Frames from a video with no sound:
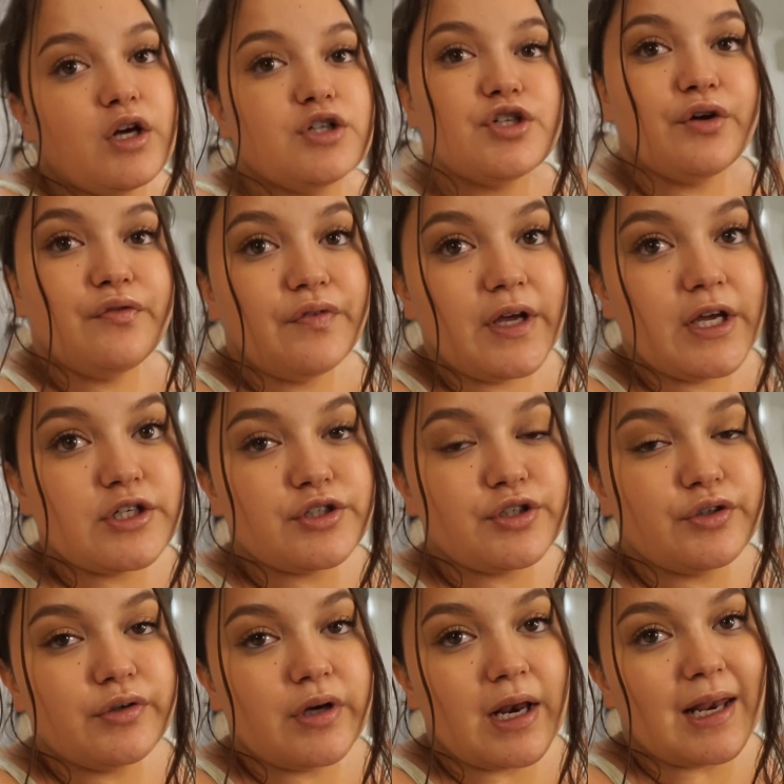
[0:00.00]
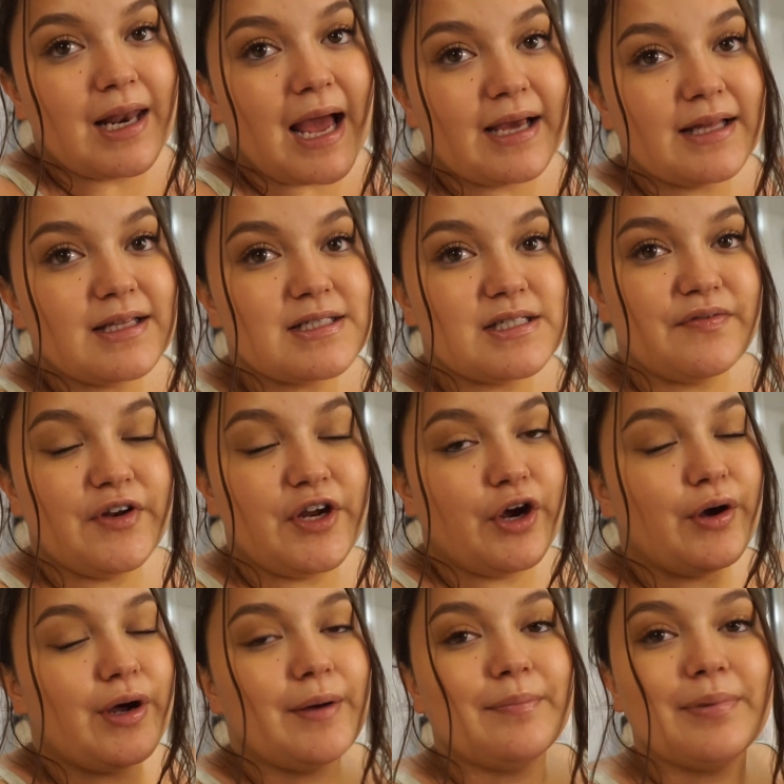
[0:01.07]
don't forget to like this
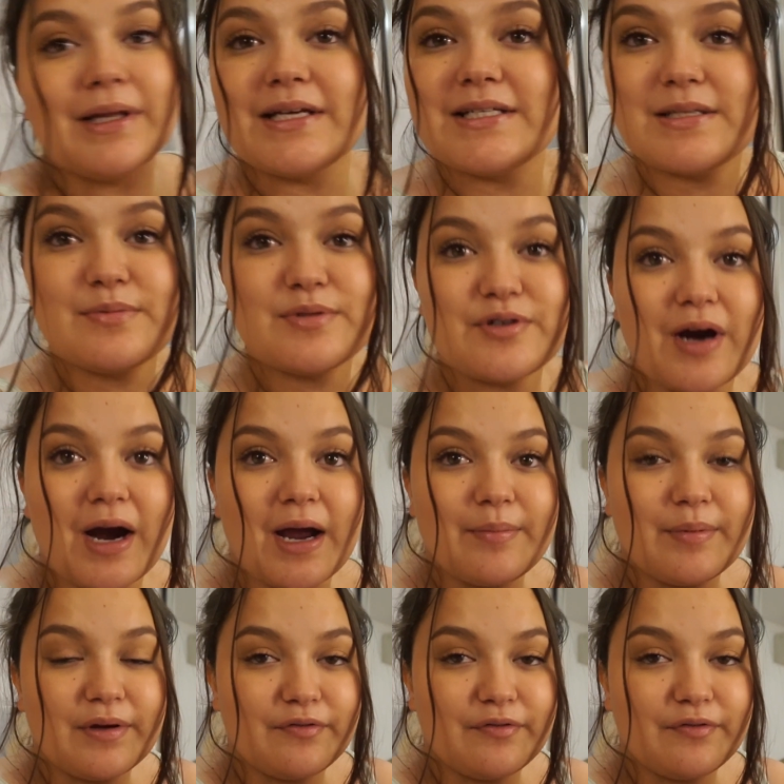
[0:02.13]
video and please subscribe